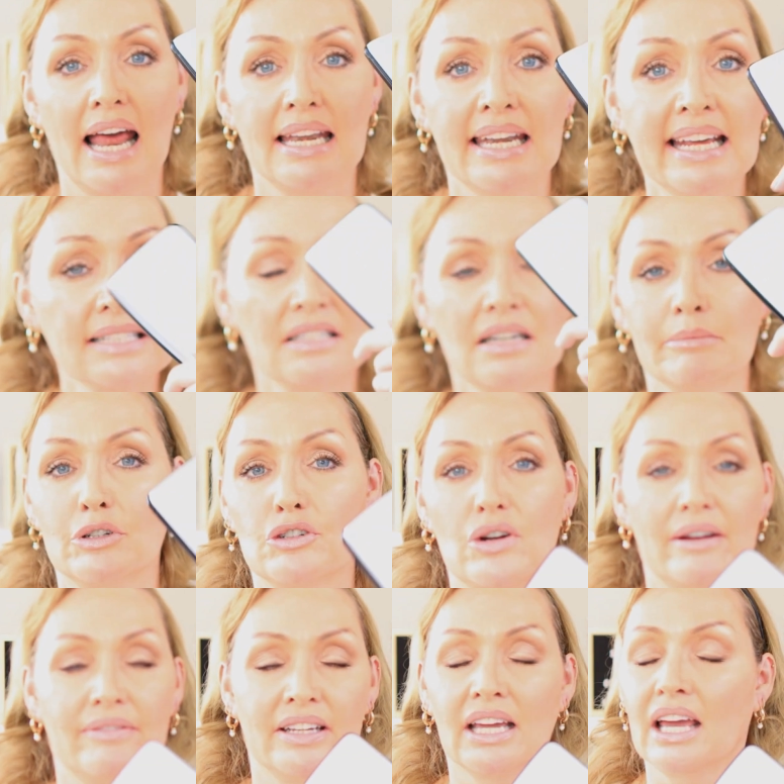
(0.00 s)
Next time you're
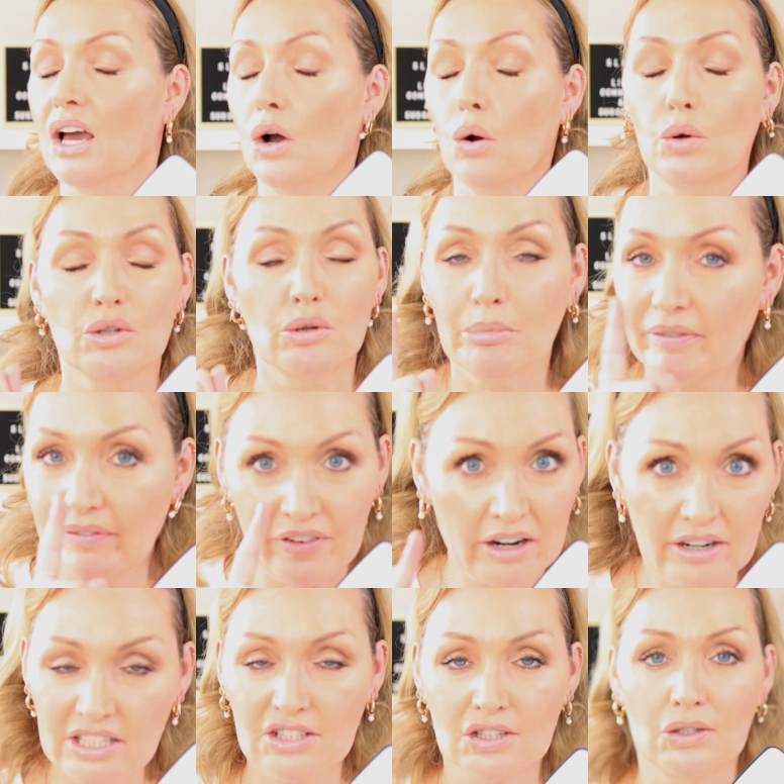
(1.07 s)
traveling, which will be
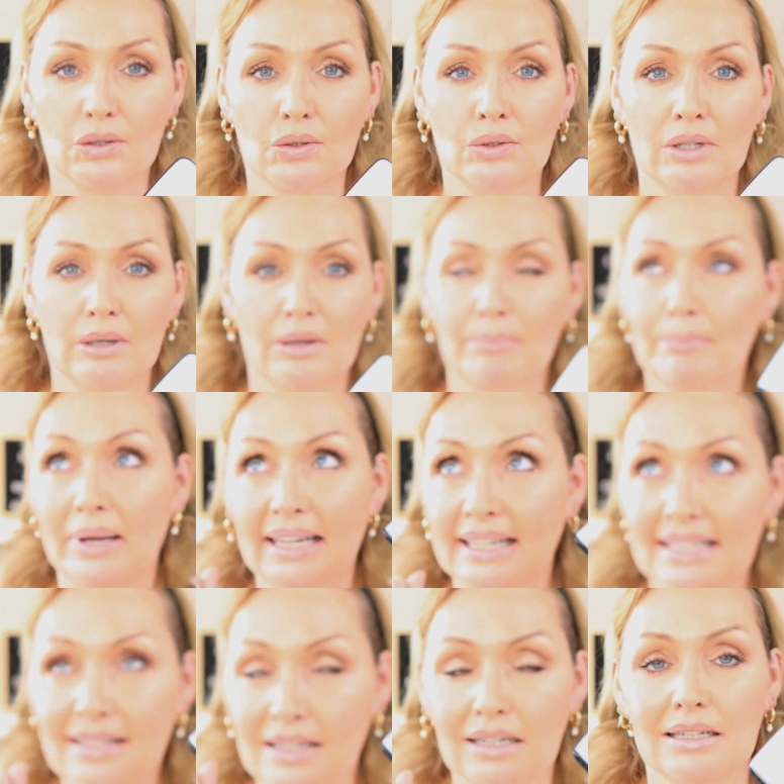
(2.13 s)
very soon,
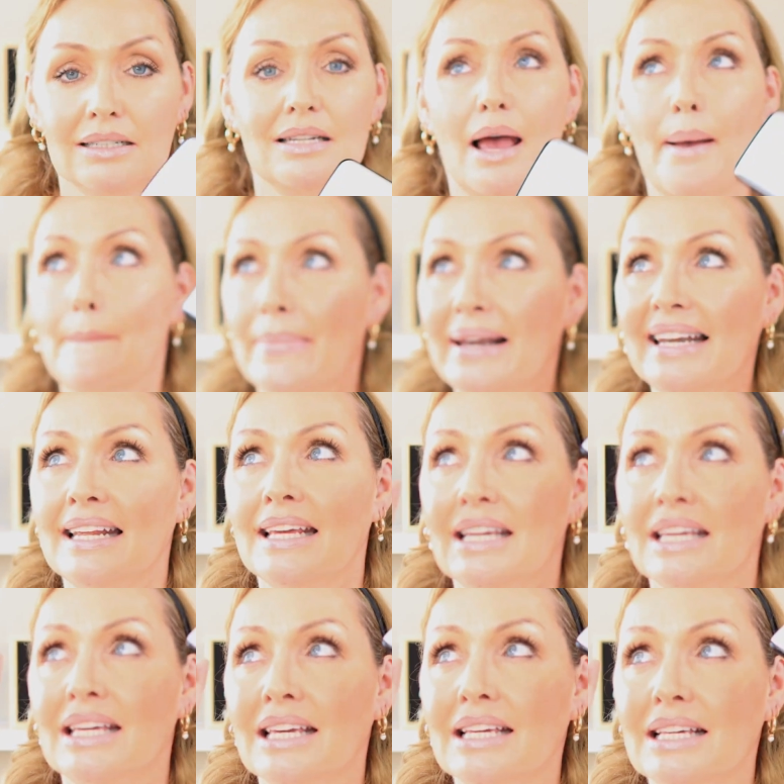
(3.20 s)
please God,
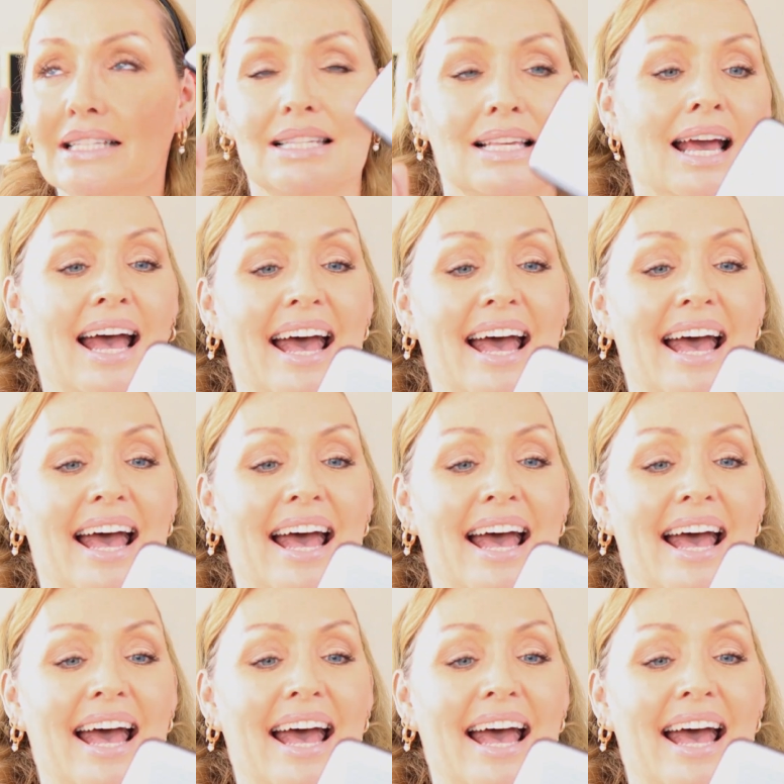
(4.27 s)
please,